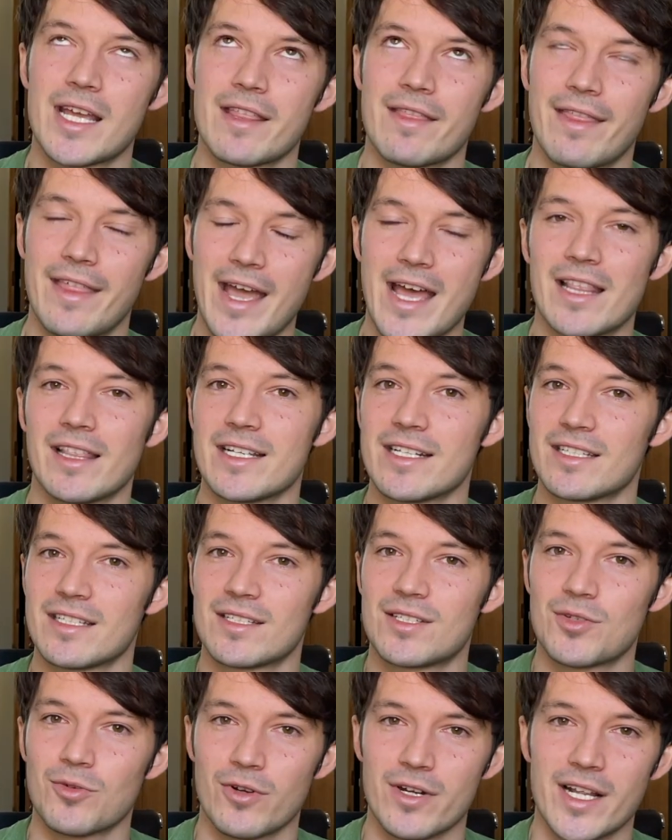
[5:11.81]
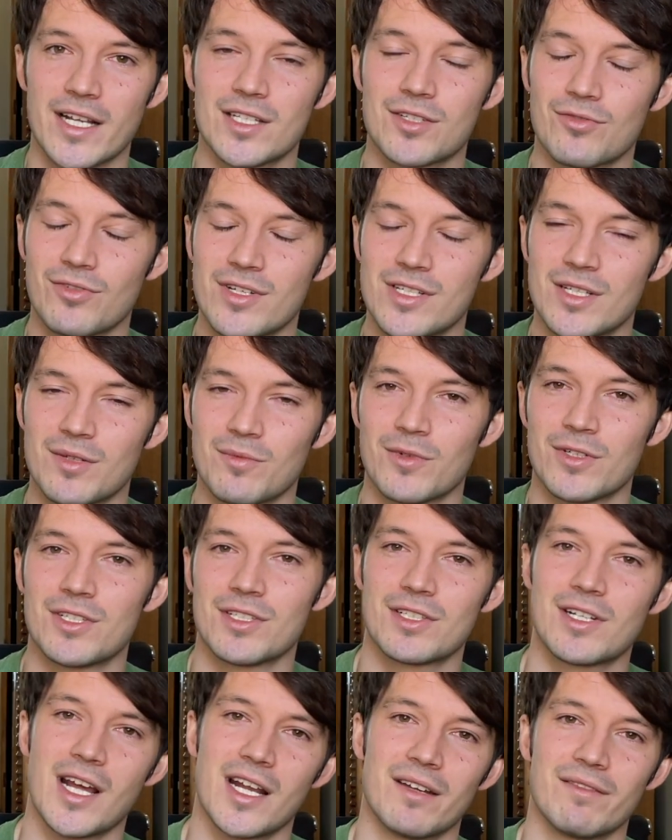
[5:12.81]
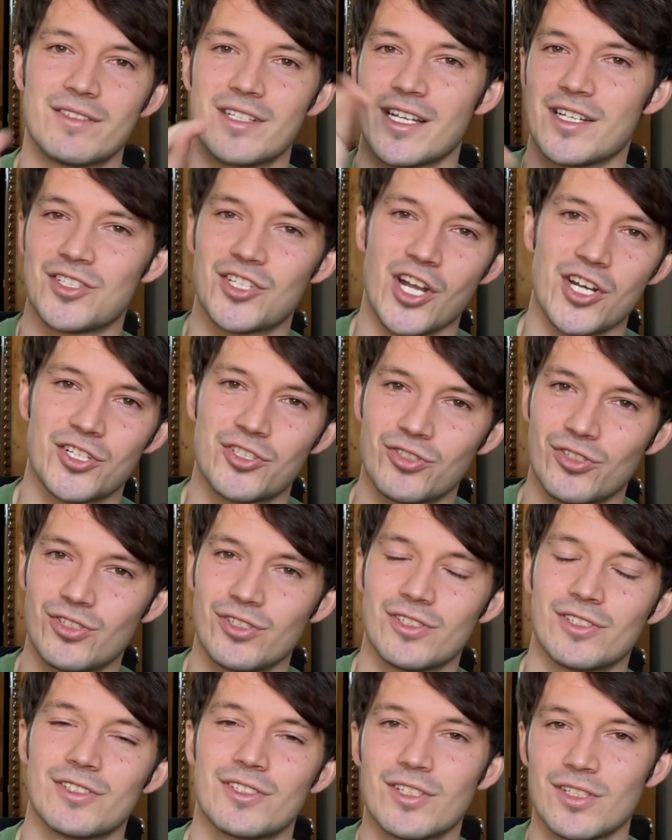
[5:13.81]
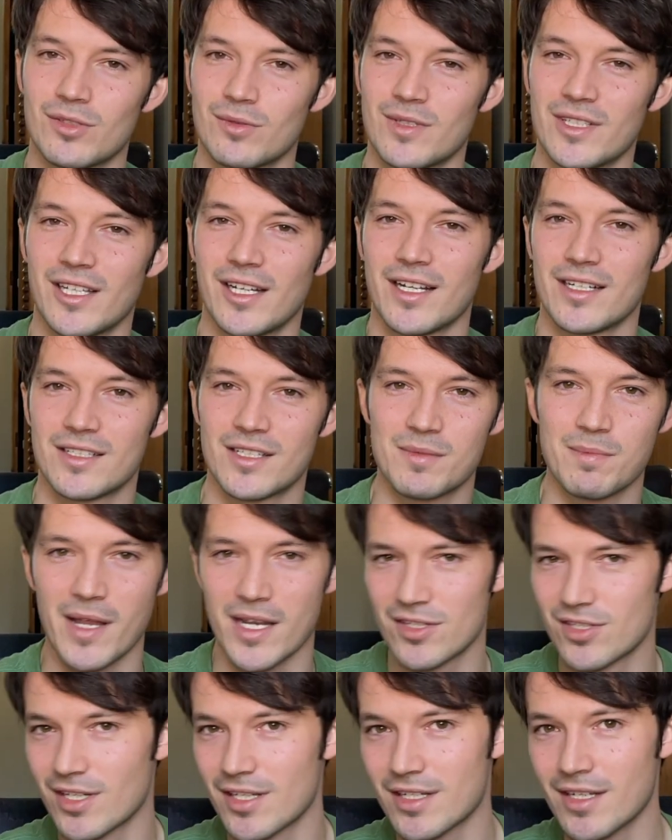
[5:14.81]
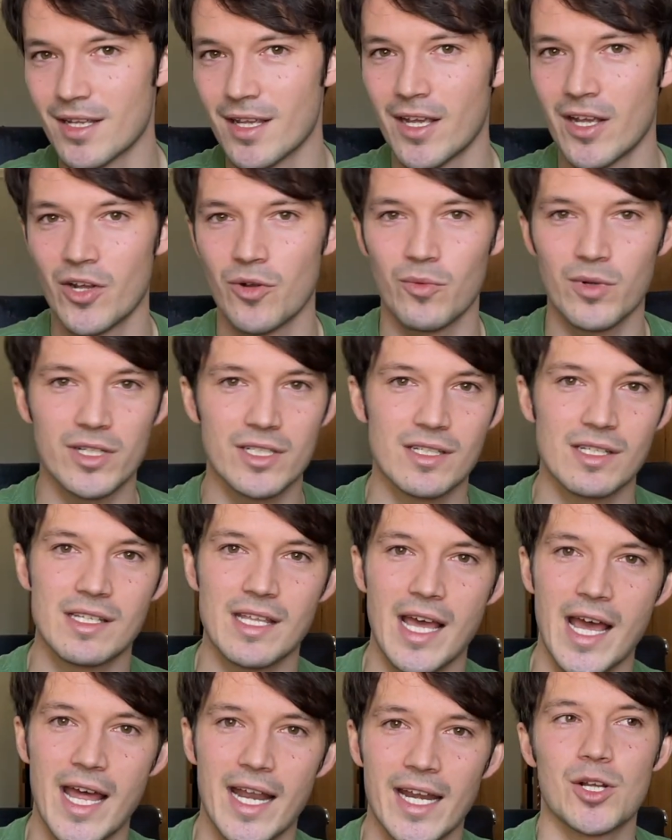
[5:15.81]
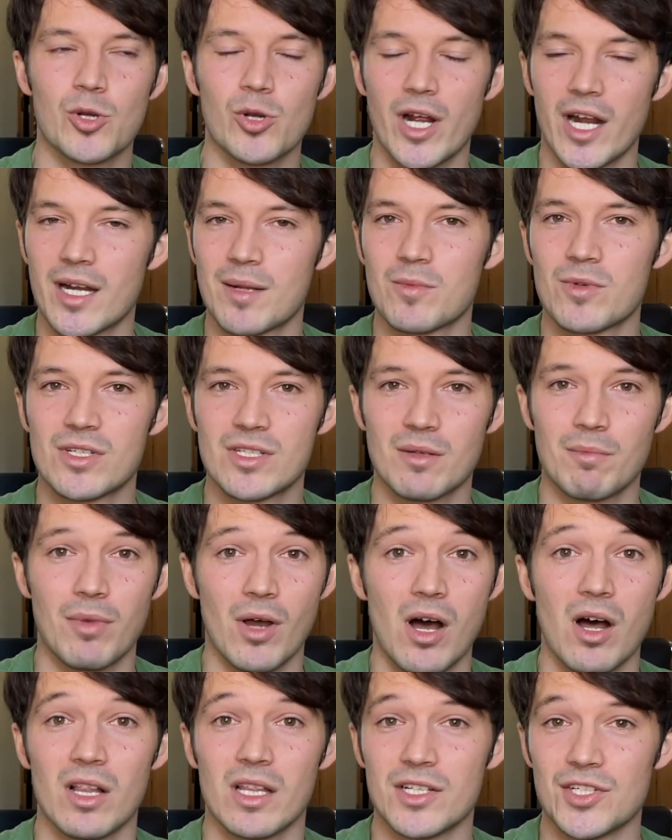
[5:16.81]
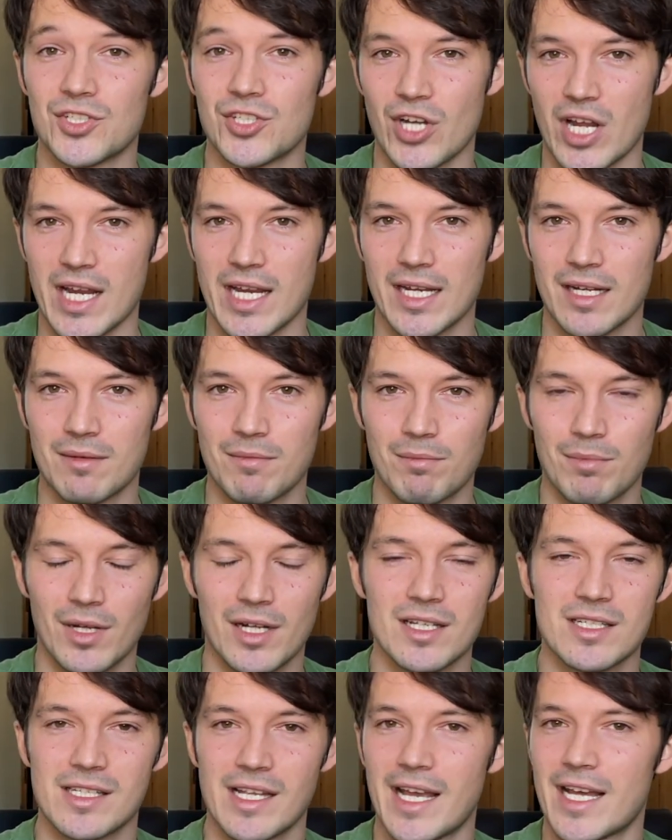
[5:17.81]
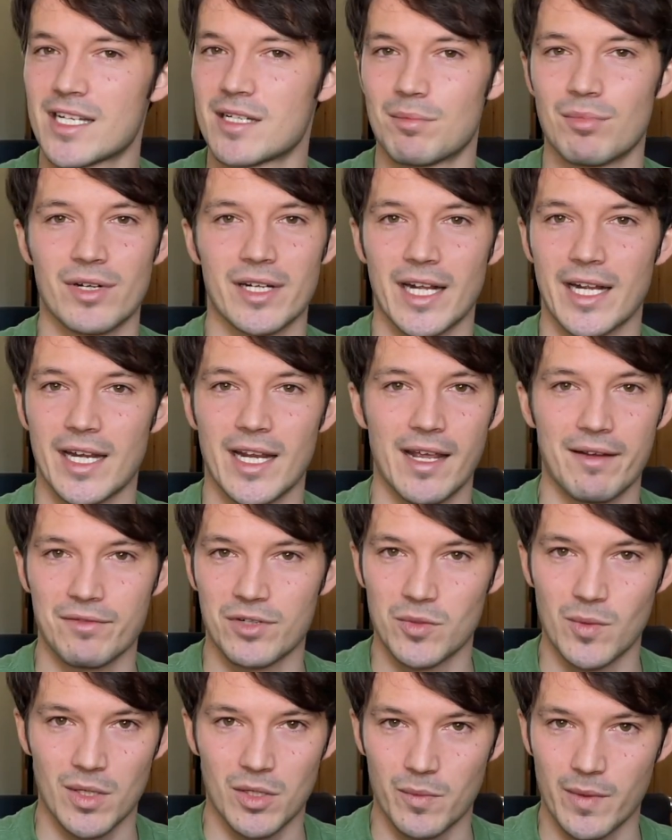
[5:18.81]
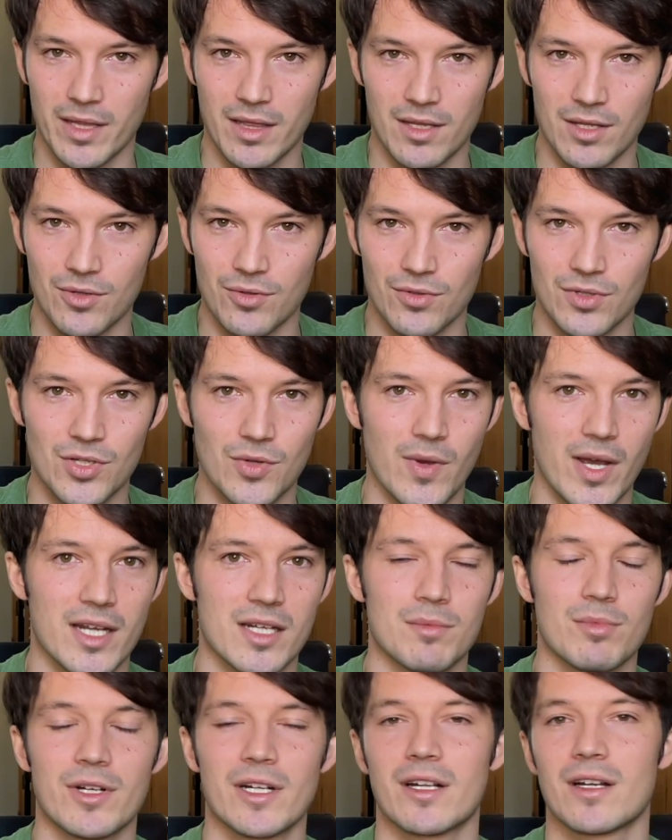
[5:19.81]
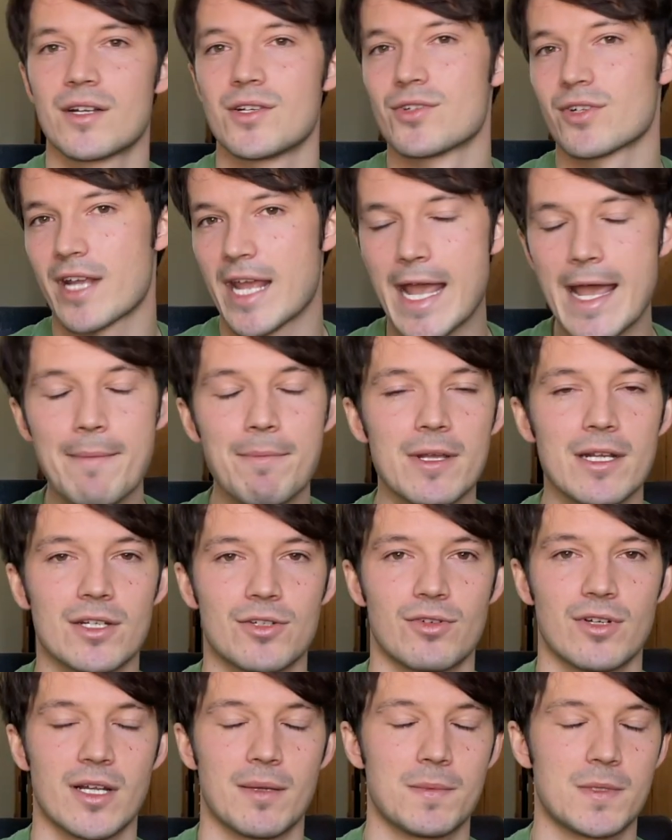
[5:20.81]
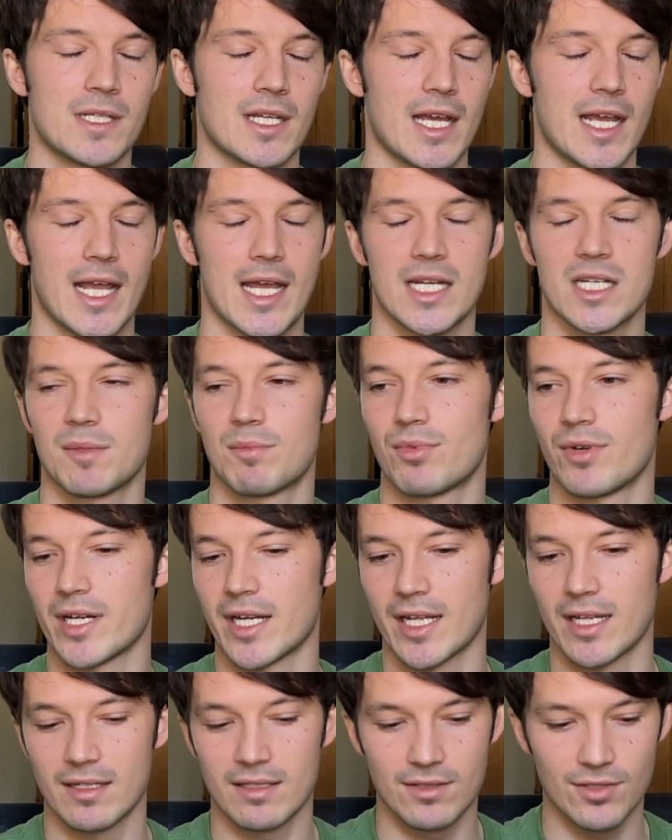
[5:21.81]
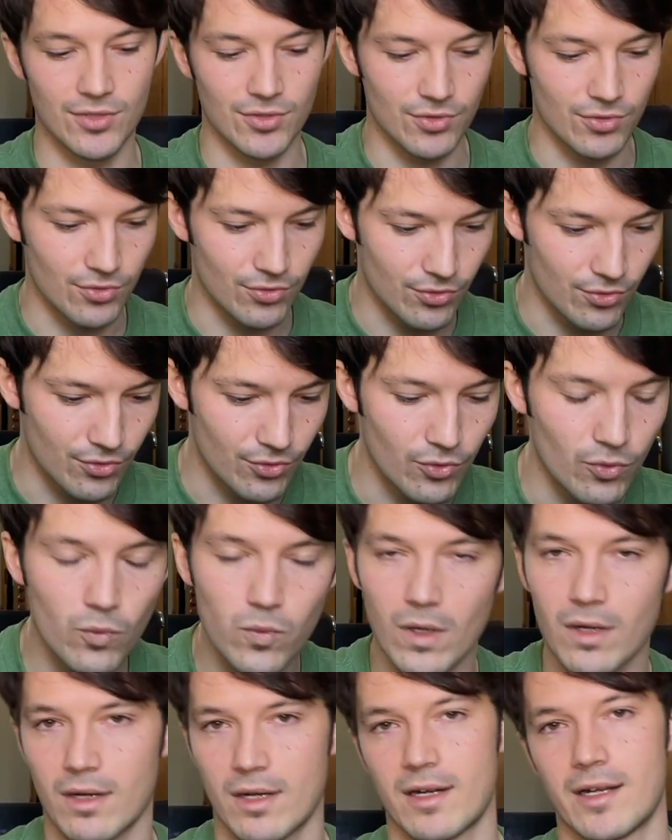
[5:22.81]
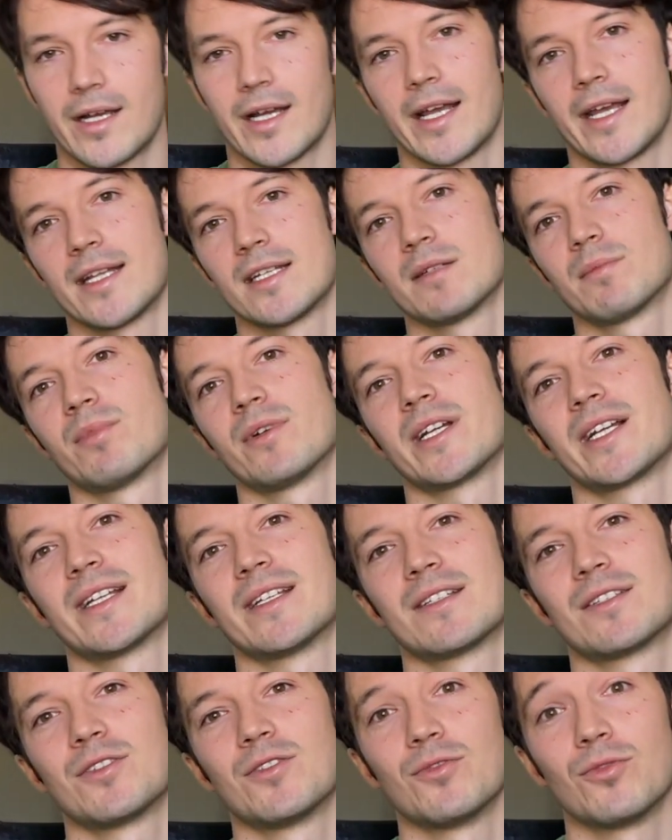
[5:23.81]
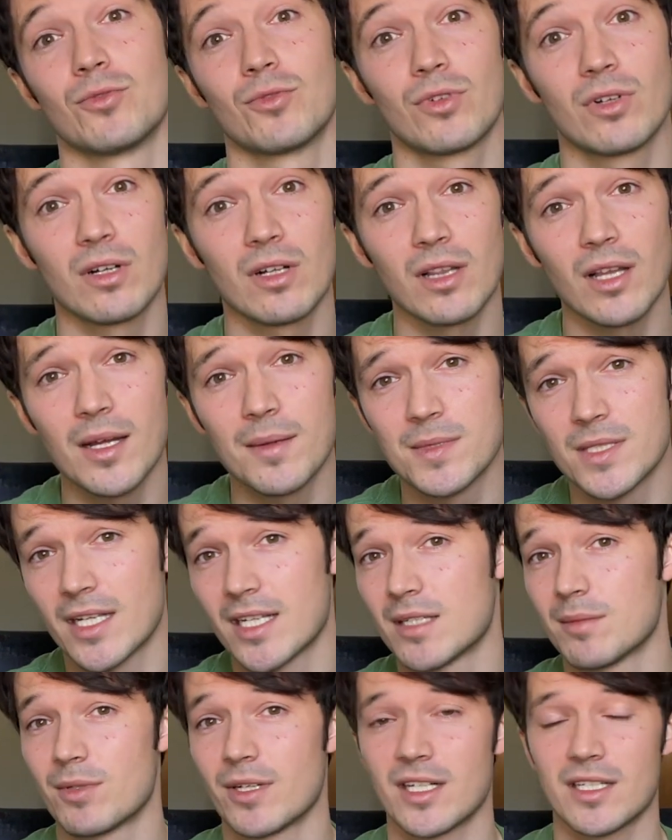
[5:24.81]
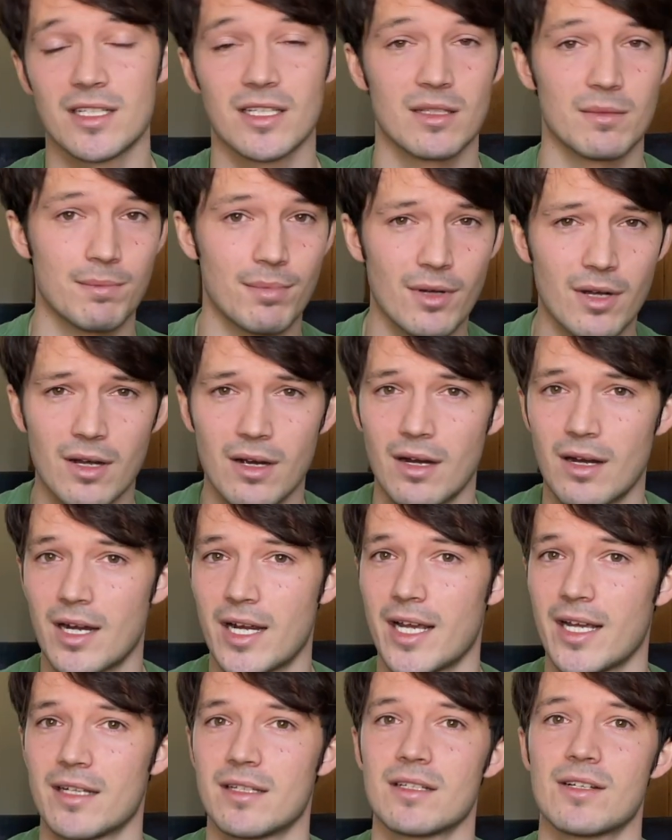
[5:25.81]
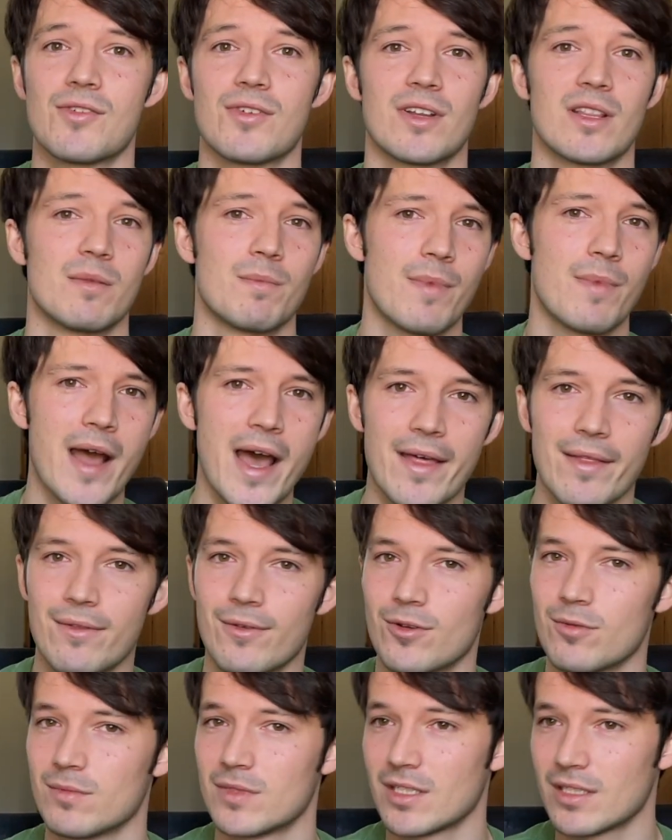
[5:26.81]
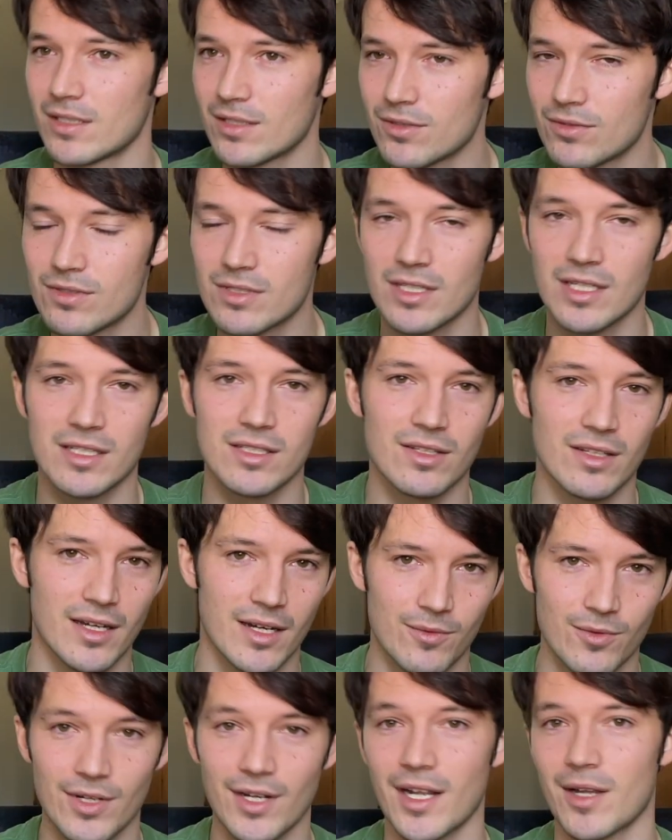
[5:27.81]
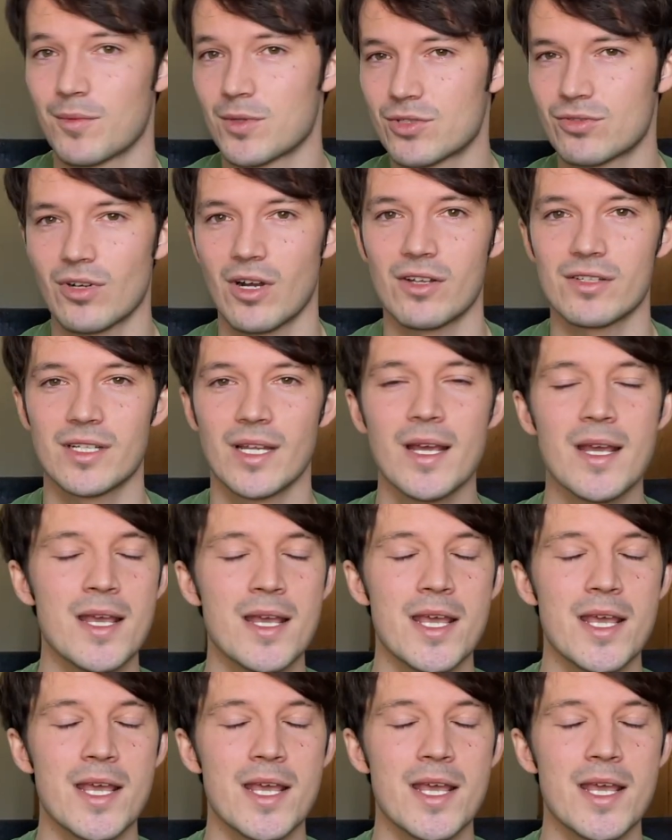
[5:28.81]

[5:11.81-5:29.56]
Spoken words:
That leads us to our next reason, which is kind of tangential to the one that I just mentioned, which is that Kratom was a ball and chain because you had to bring it everywhere with you. You had to bring it on your camping trips. I had to bring it to work. I had to bring it to clubs. I had to bring it to the bar. I had to go into the bathroom to use it so that I wouldn't get withdrawals.